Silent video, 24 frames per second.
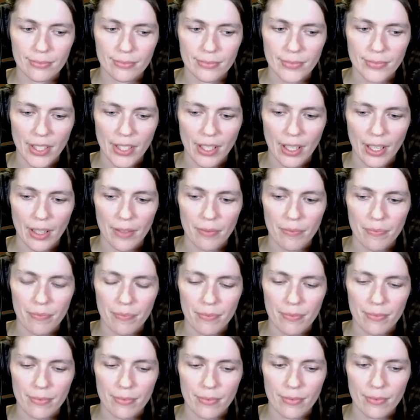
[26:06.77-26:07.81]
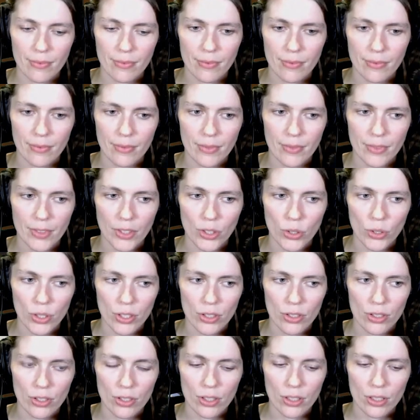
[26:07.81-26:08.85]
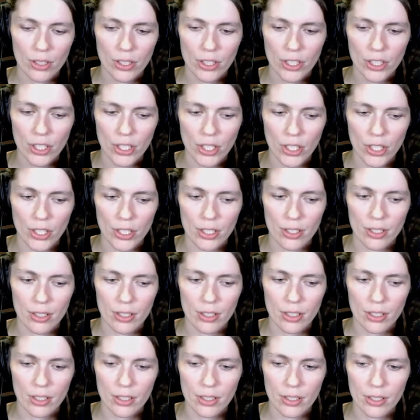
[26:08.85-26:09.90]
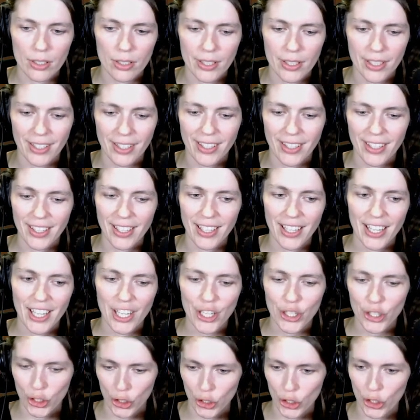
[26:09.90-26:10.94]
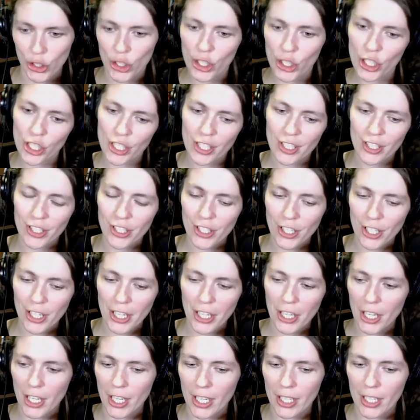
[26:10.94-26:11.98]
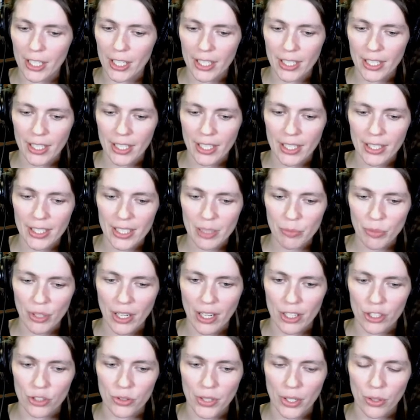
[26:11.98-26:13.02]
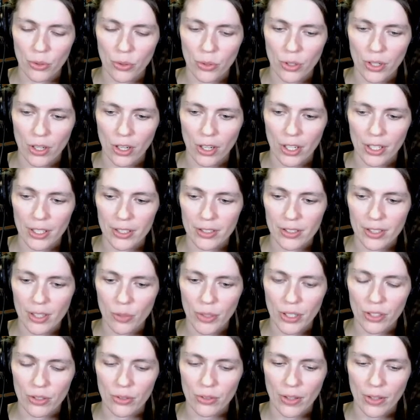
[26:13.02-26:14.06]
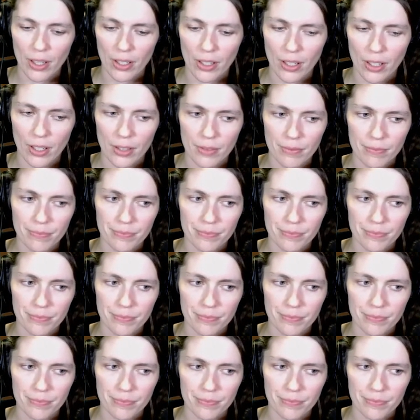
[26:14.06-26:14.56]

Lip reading: Okay. Good. Good. Good. Good. Let's bring out a Dreadhorde Arcanist, that we could do that again.